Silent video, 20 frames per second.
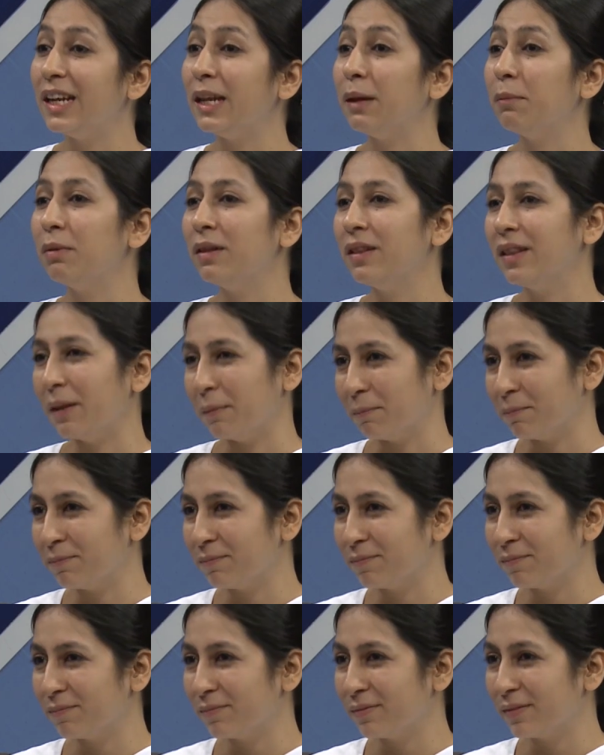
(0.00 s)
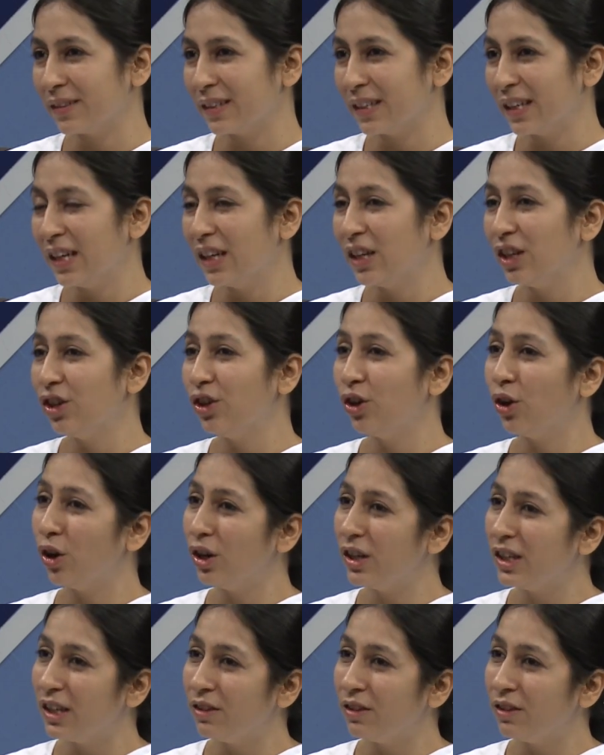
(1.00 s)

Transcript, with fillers: label them, not